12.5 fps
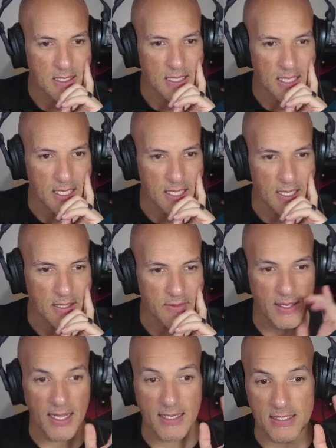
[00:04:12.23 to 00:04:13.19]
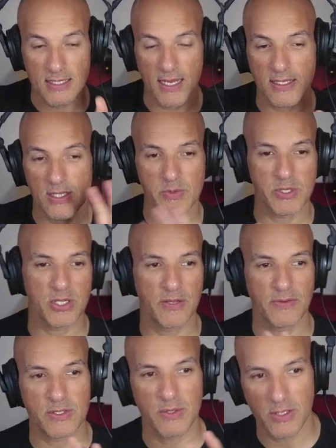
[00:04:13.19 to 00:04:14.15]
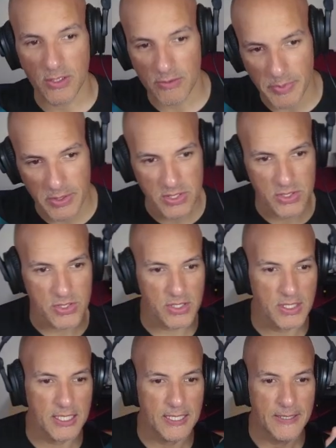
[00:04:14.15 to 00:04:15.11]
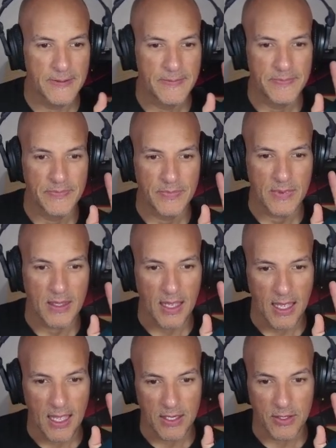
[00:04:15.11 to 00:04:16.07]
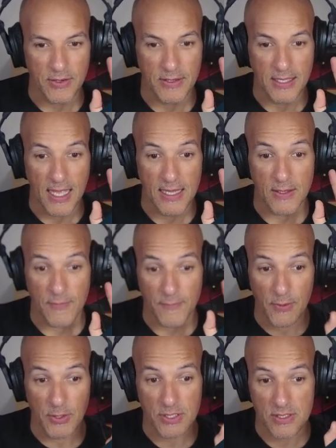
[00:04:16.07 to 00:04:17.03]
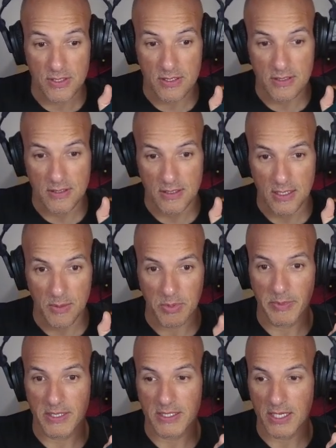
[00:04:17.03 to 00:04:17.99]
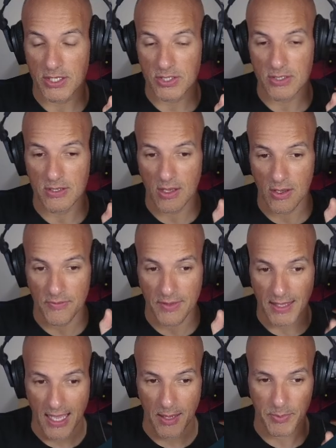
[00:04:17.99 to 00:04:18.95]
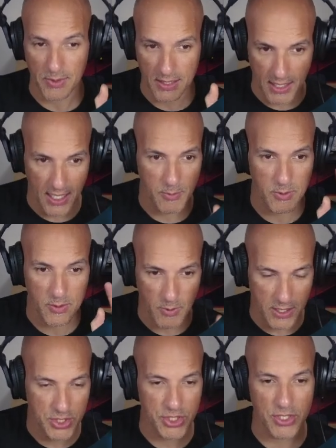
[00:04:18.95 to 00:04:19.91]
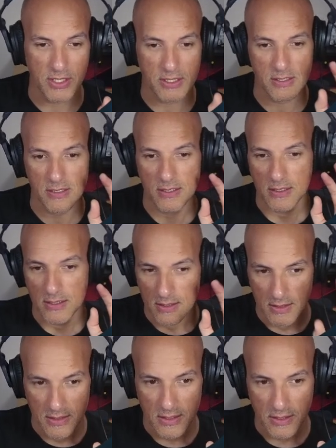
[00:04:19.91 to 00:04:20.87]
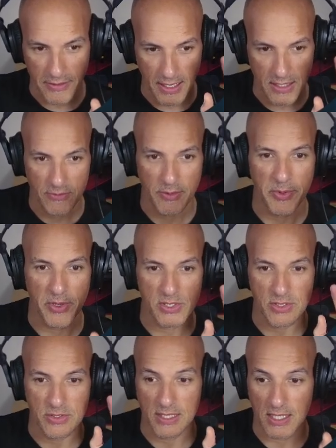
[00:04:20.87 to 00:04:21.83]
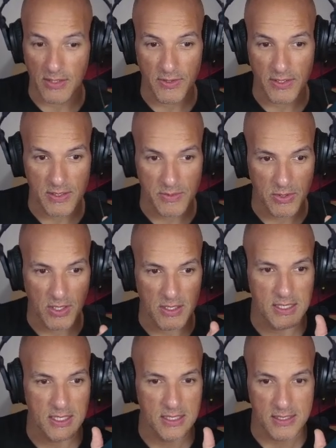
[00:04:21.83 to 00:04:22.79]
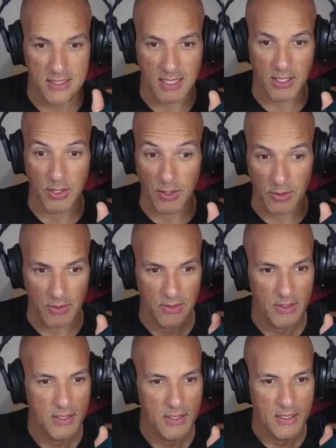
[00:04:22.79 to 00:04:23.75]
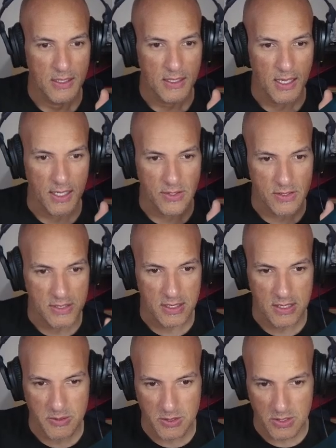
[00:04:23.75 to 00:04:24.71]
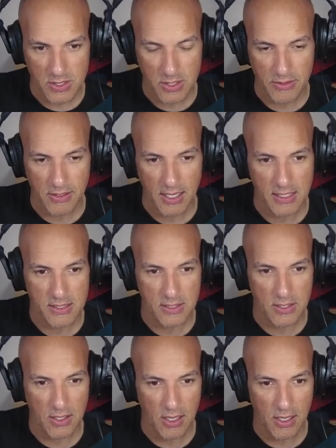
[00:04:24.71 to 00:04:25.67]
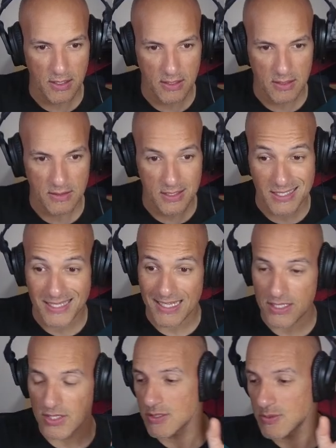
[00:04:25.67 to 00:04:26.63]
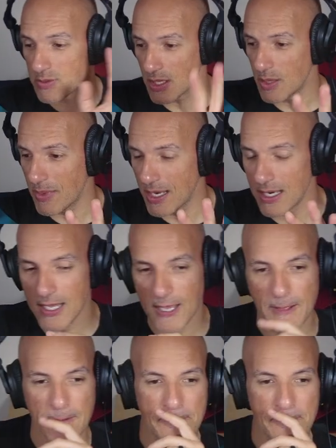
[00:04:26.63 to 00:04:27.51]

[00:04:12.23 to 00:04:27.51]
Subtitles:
then I decided to switch over to a new repository and create the first implementation of the app. Again, with a one shot, create the repository, give it some context, and say go. And you'll see this was also created on the 6th, so this was on the Monday.